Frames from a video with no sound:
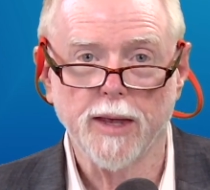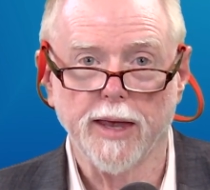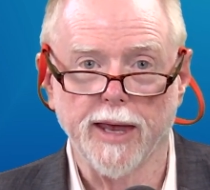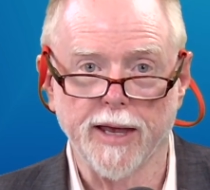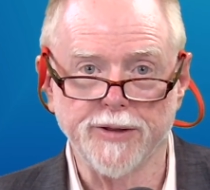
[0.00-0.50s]

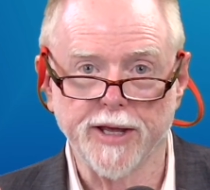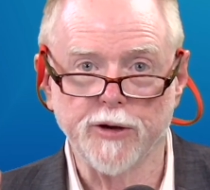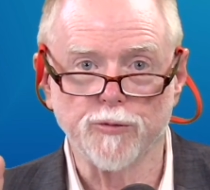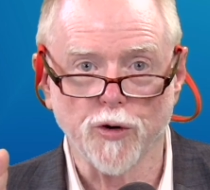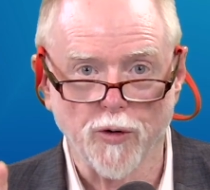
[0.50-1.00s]
and a
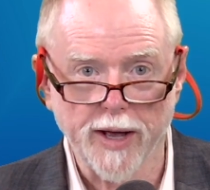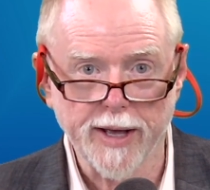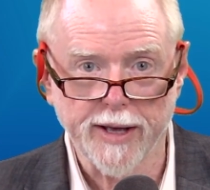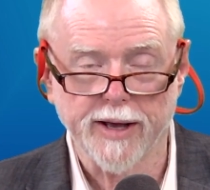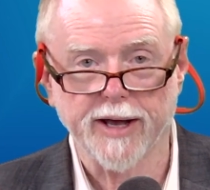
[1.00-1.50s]

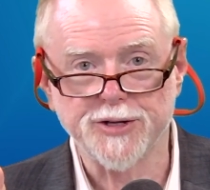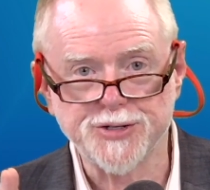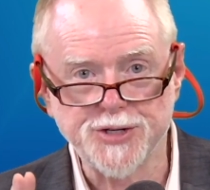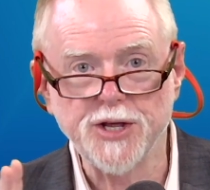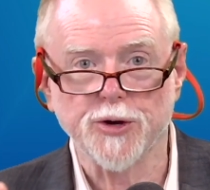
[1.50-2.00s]
roeh, a
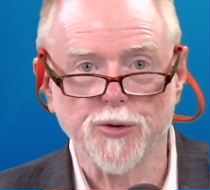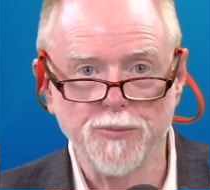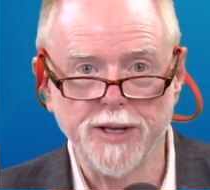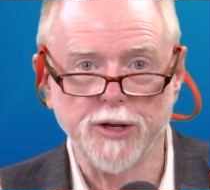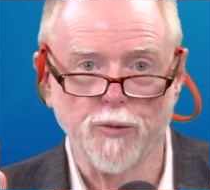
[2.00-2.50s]
seer,
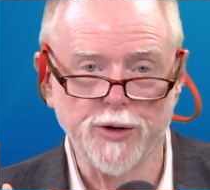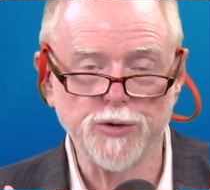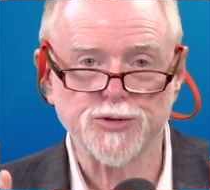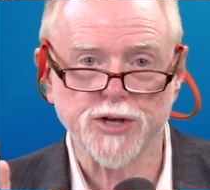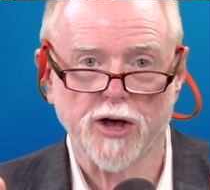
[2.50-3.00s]
meaning one who
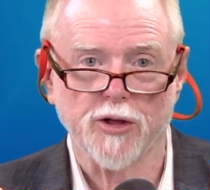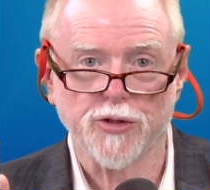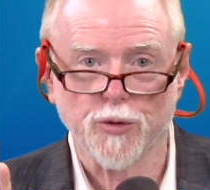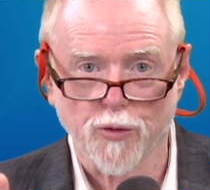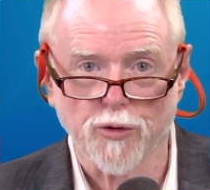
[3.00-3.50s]
saw
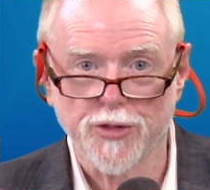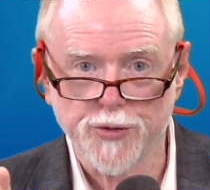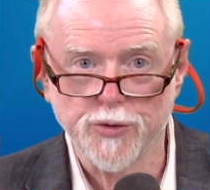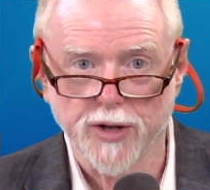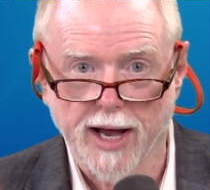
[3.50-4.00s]
the world
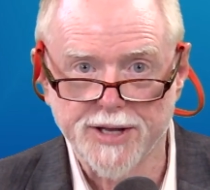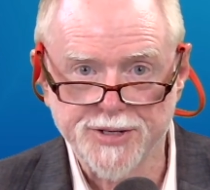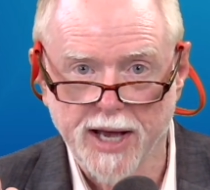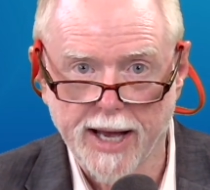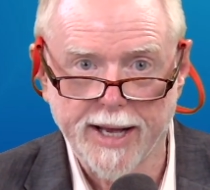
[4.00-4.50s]
through God's
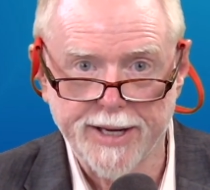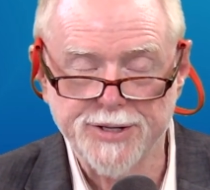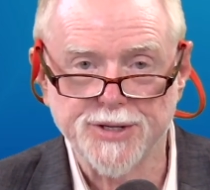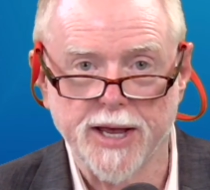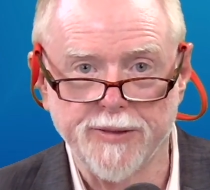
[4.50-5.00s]

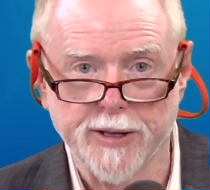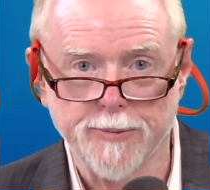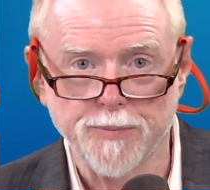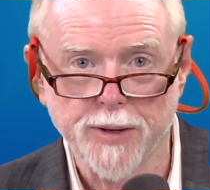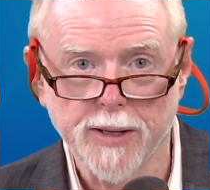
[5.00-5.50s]
eyes and
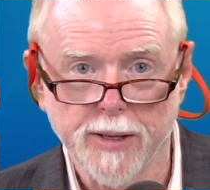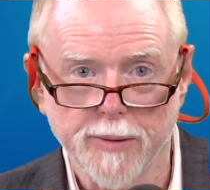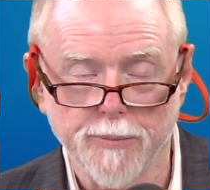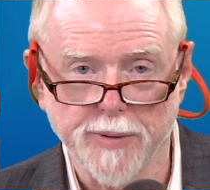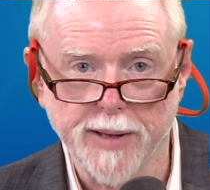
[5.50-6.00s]
then
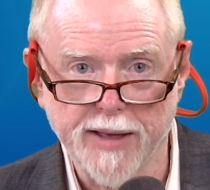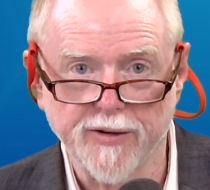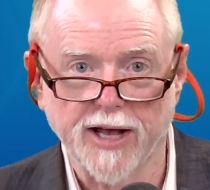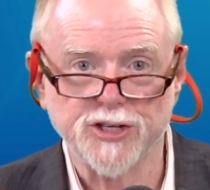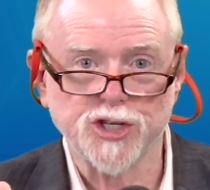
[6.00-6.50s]
gave
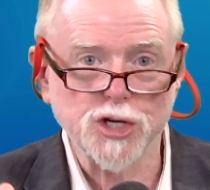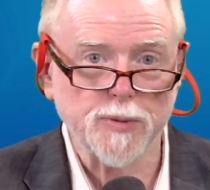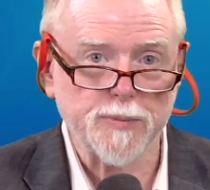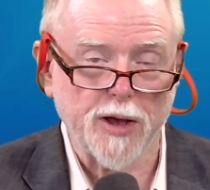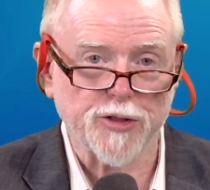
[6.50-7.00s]
God's
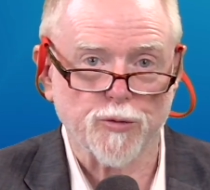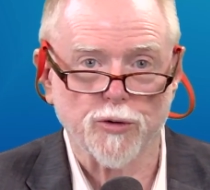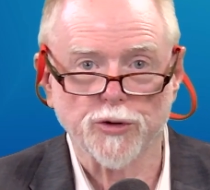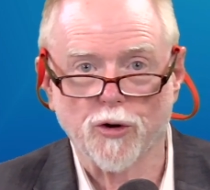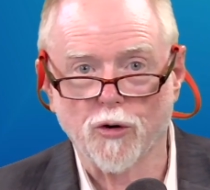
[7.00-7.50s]
judgment about the
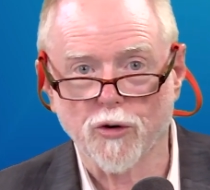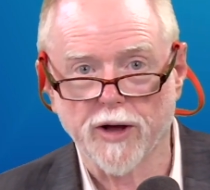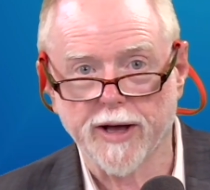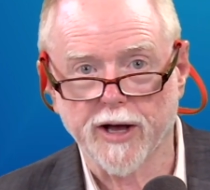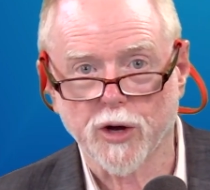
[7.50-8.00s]
world, or
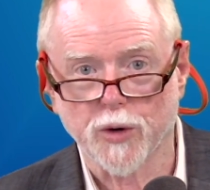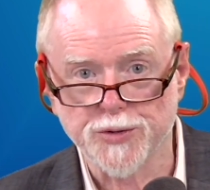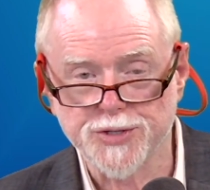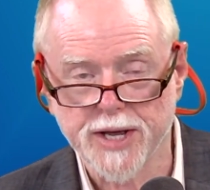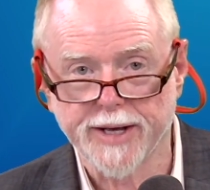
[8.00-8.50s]
a
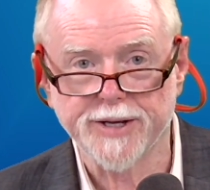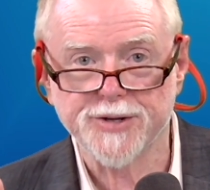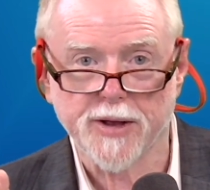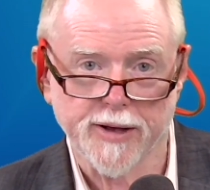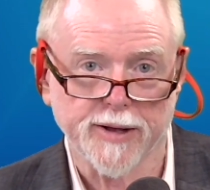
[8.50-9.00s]
chozeh,
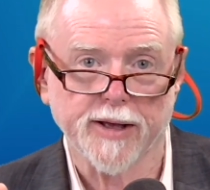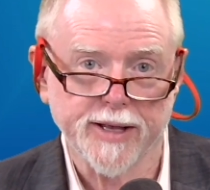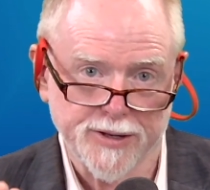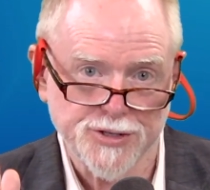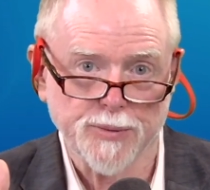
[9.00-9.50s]

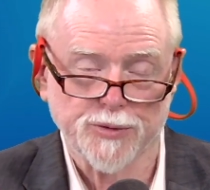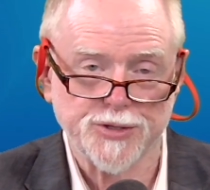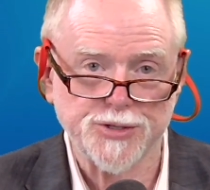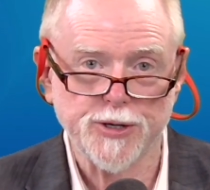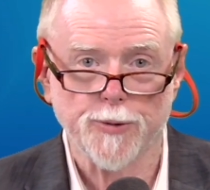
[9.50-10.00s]
again, similar to
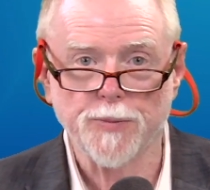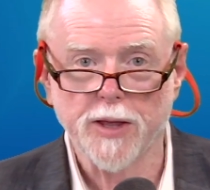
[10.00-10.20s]
seer.